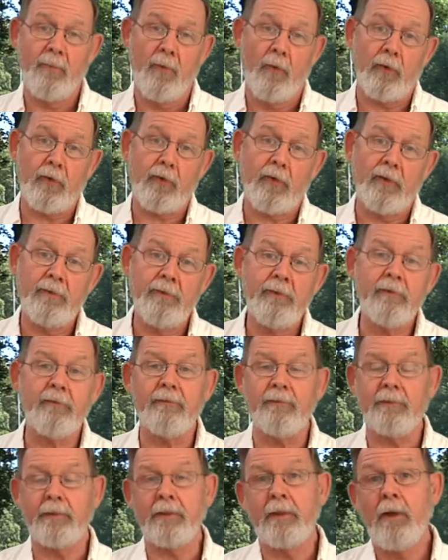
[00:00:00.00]
more
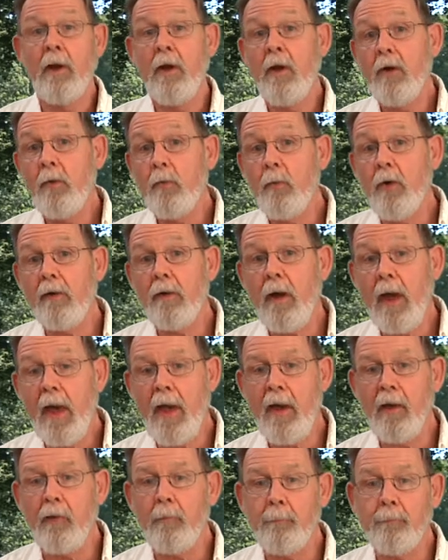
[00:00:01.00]
clearly will
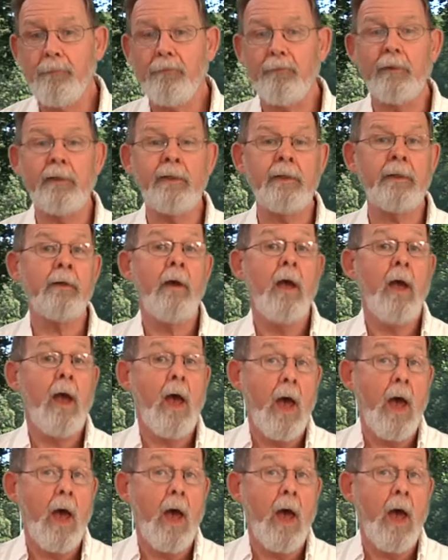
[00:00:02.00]
help bring